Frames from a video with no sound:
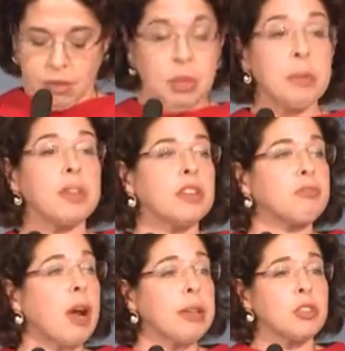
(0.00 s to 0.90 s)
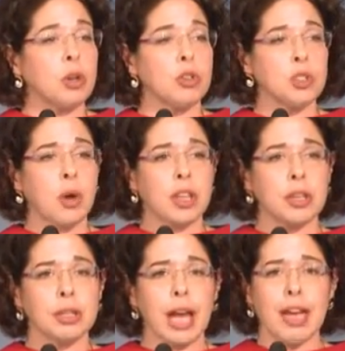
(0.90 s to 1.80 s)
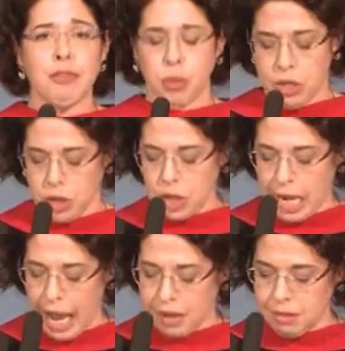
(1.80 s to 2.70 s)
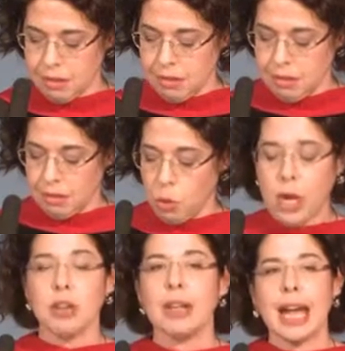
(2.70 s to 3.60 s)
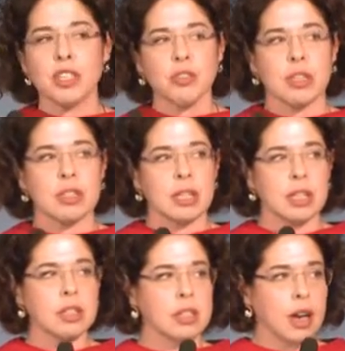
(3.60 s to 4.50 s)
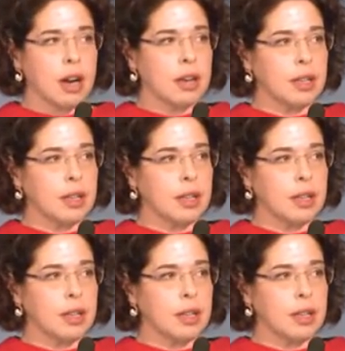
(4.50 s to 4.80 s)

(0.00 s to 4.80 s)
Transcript: People have probably told you all your life what you're good at, or what your natural skills are.